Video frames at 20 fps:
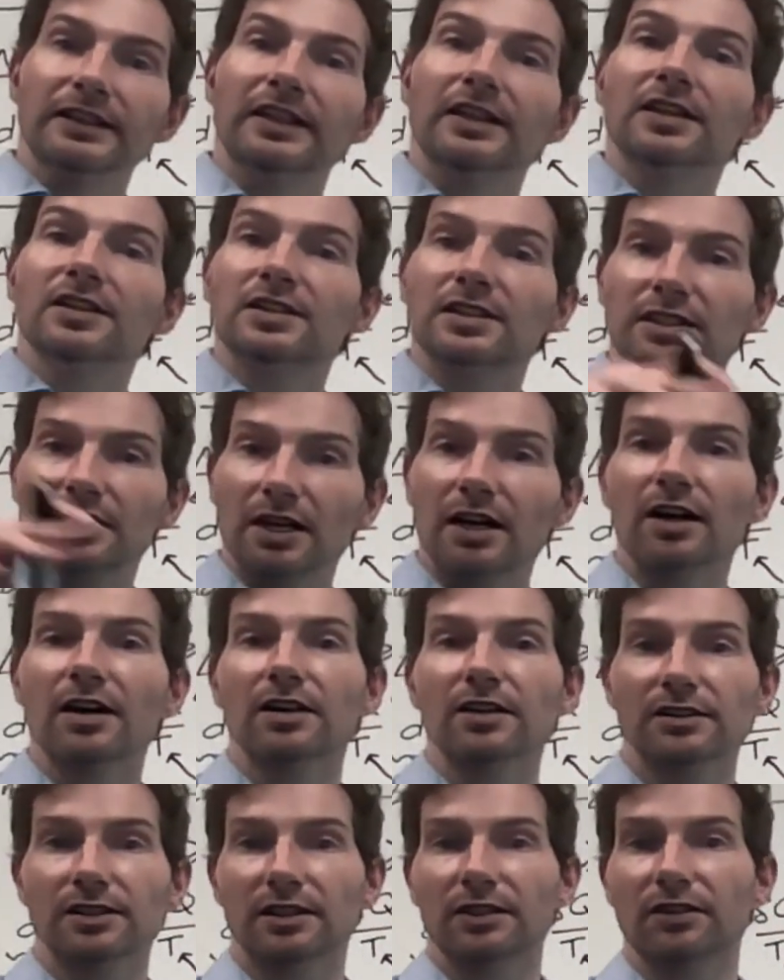
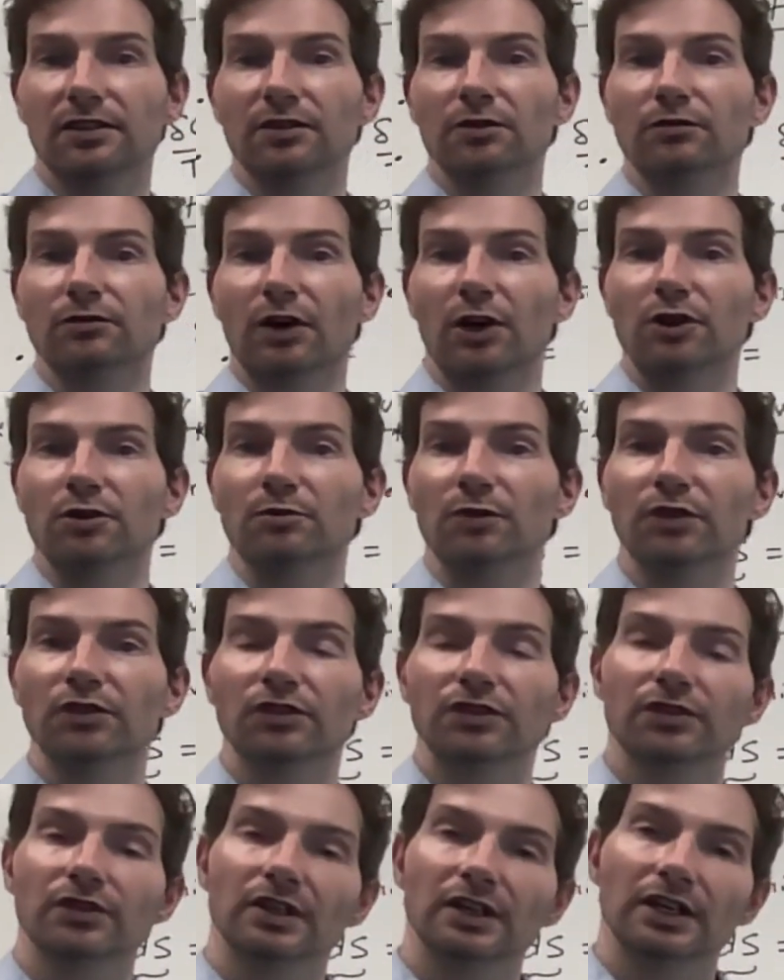discarding the
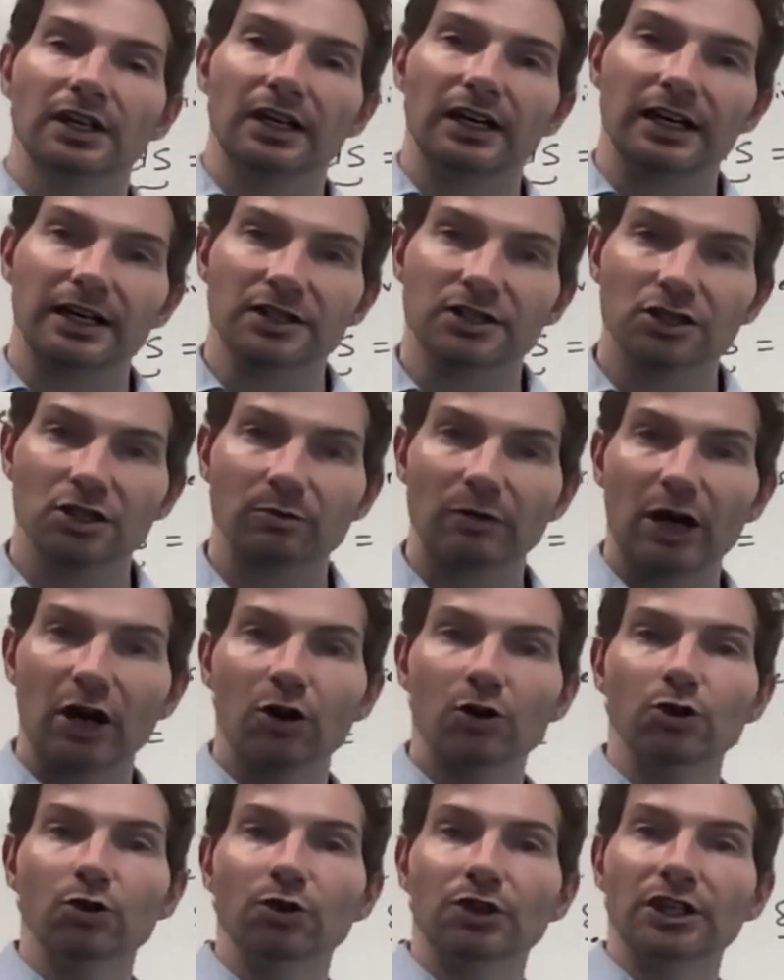environment and
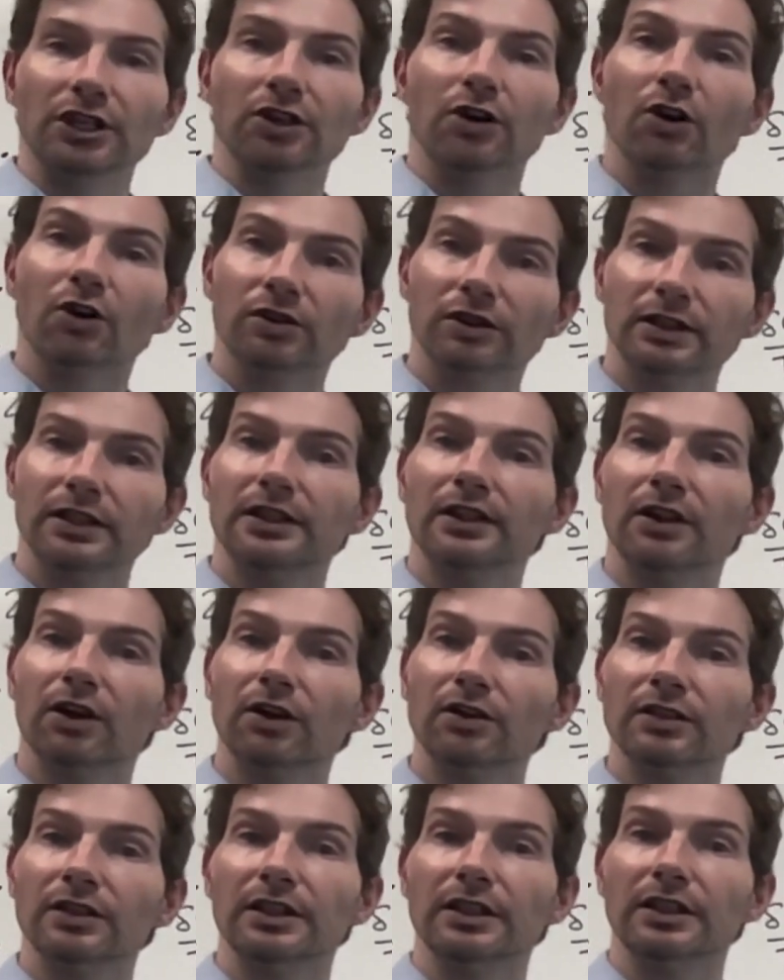somehow looking
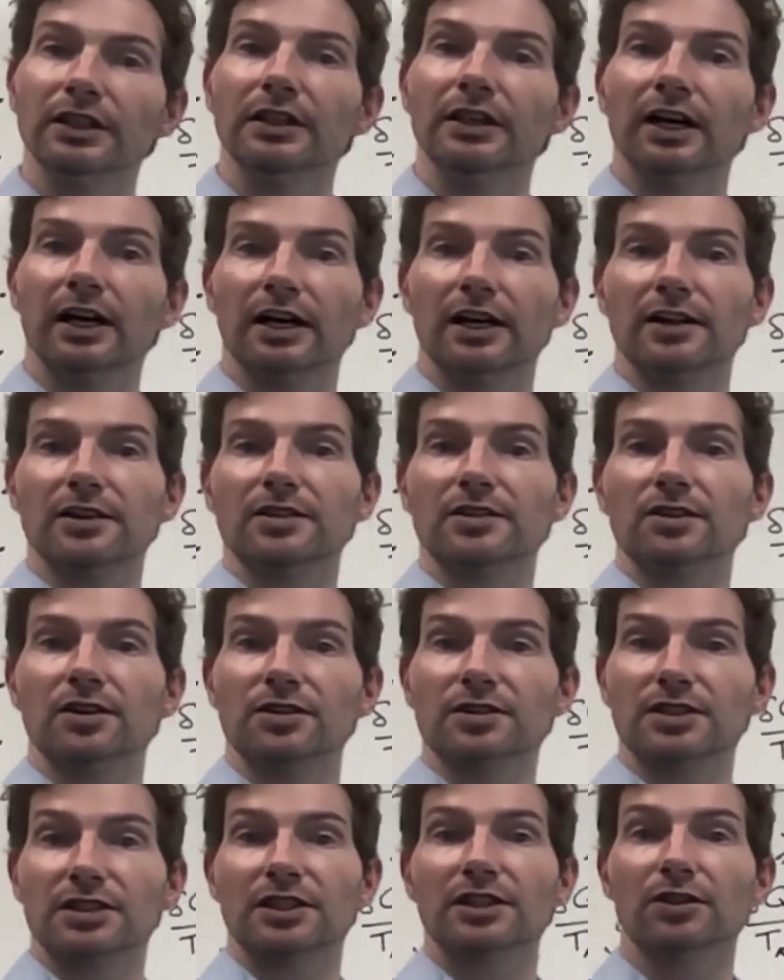only at
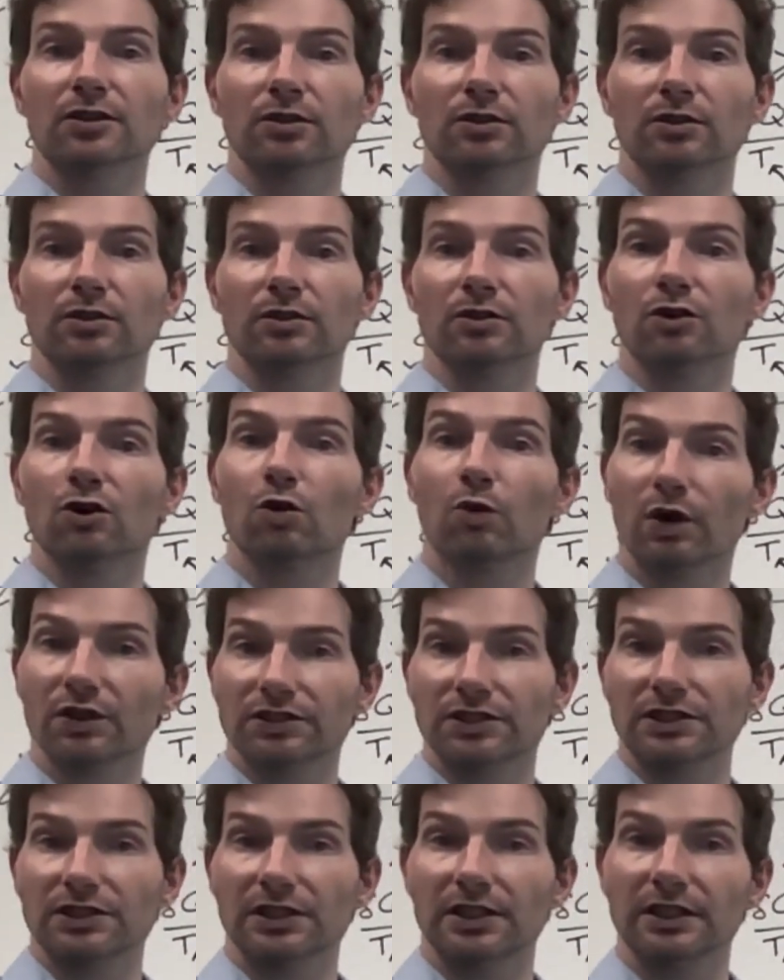a single
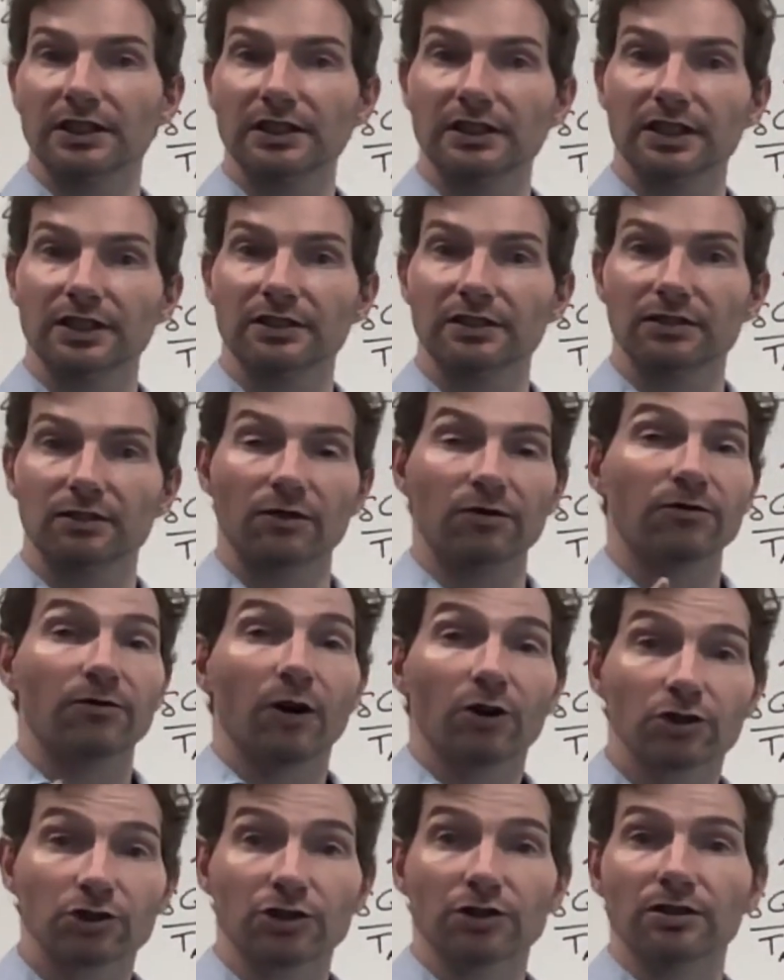quantity, that
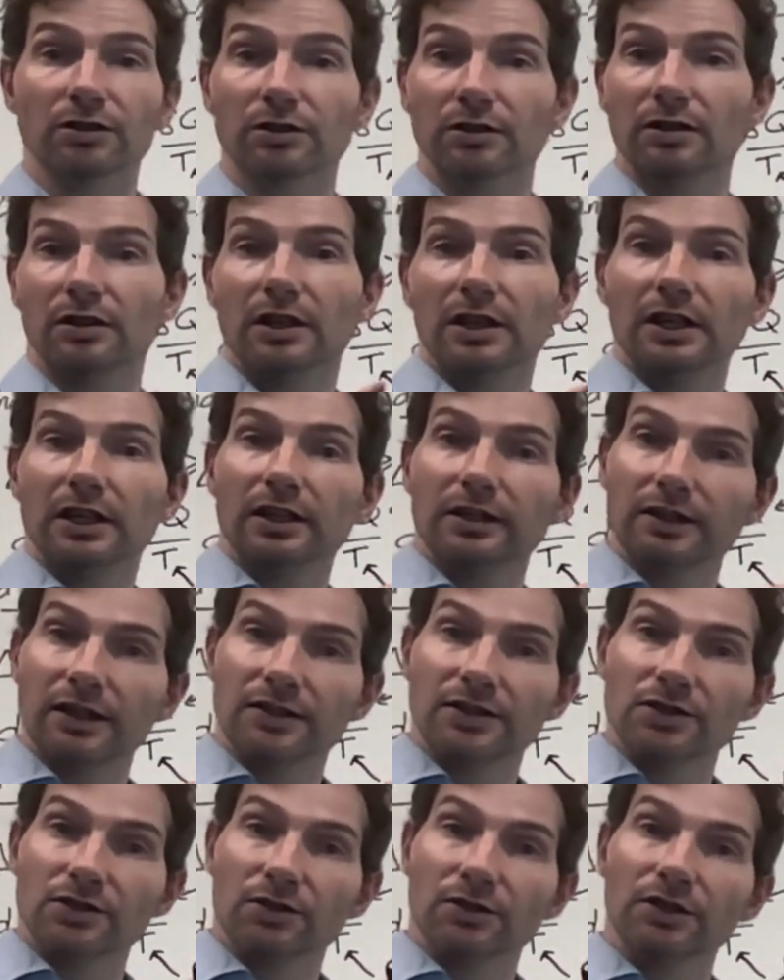function
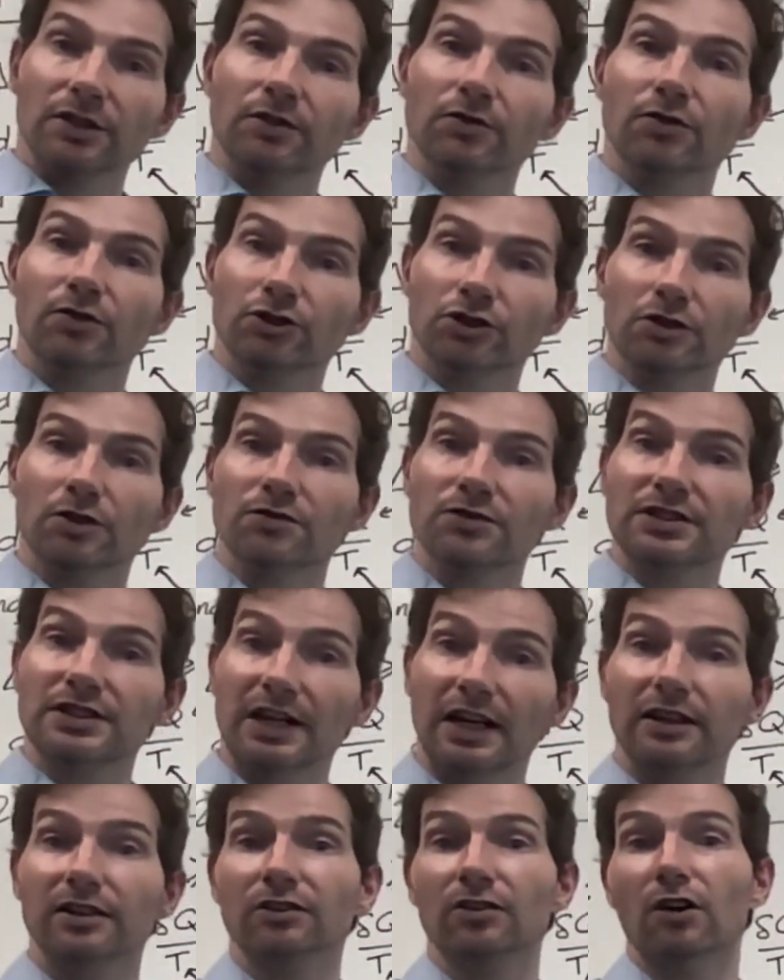that is only a function of
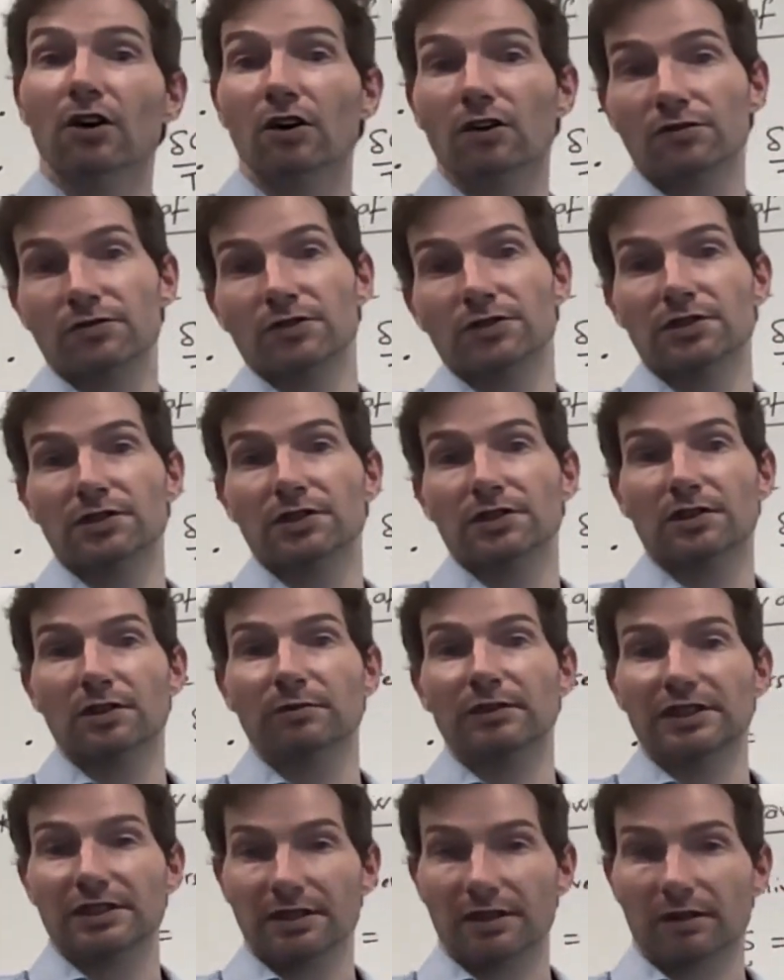state of the
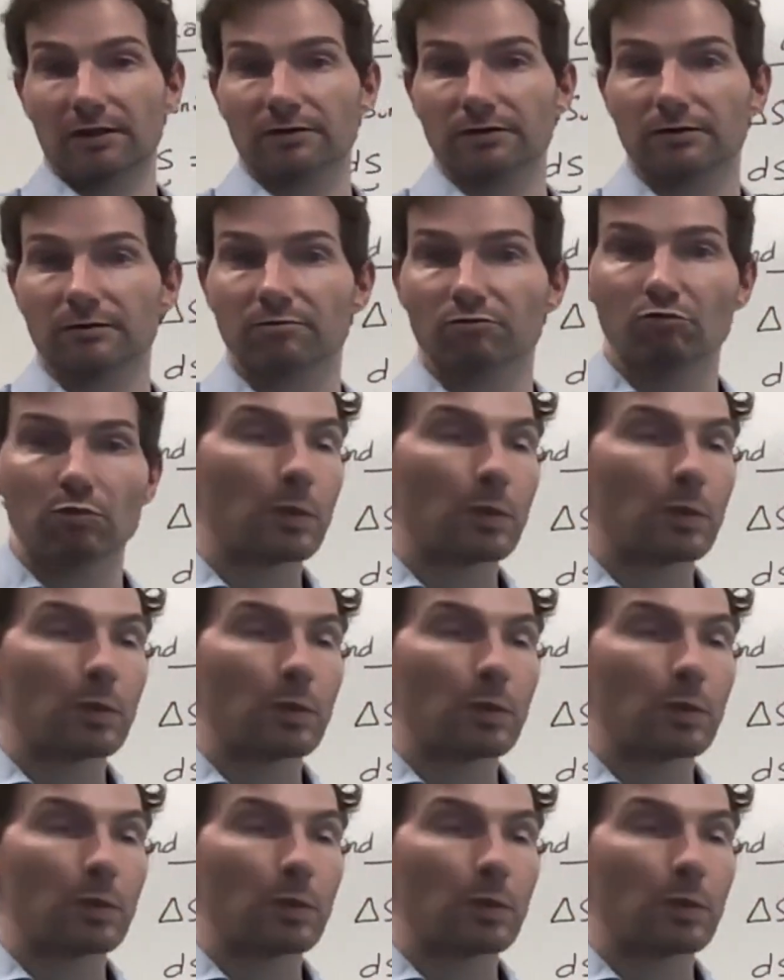system itself.